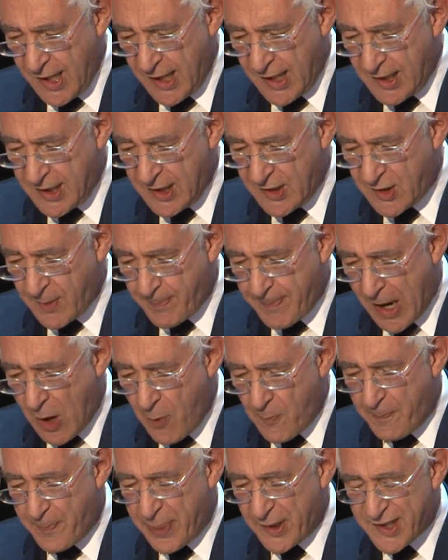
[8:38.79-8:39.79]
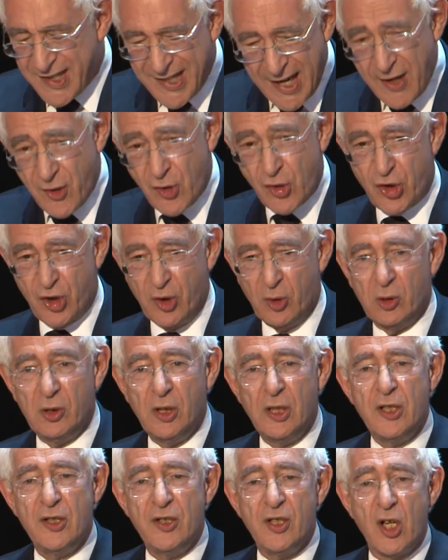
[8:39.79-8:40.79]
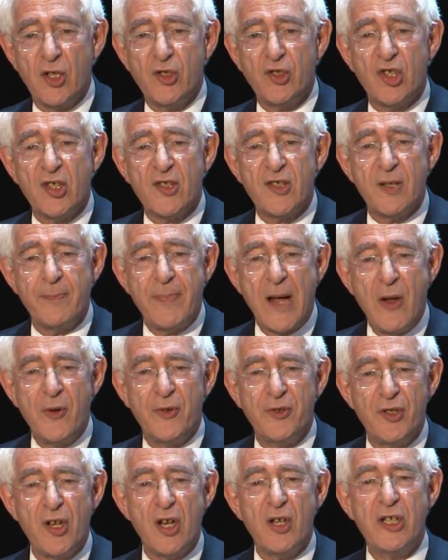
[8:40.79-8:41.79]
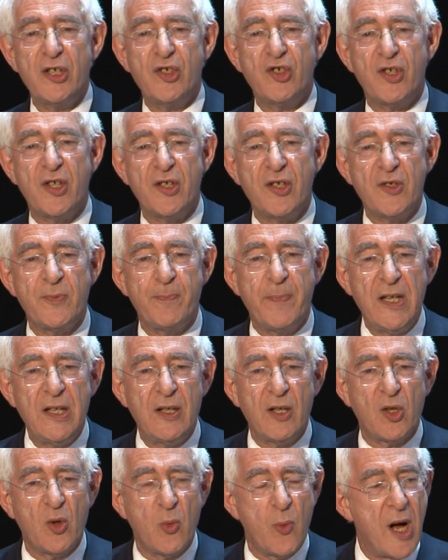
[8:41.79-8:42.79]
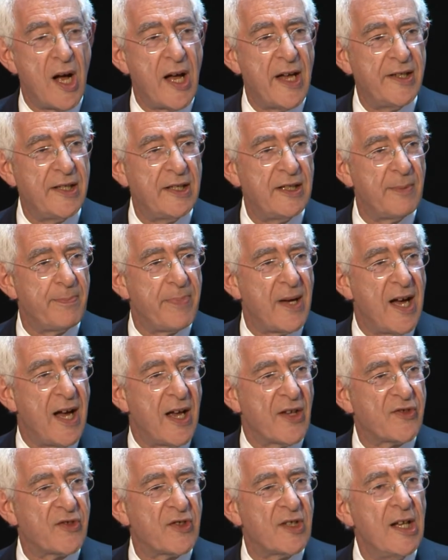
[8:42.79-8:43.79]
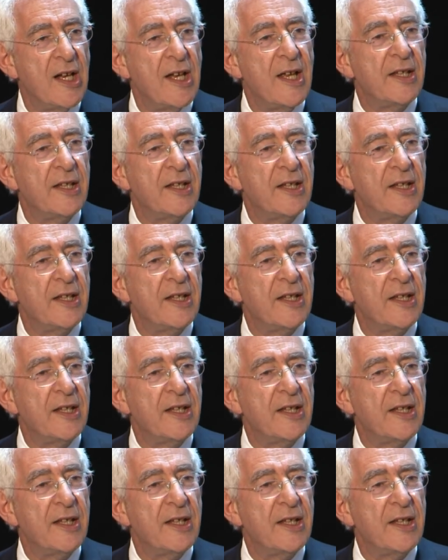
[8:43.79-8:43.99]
It is about potential, not just about knowledge that has been acquired in the past.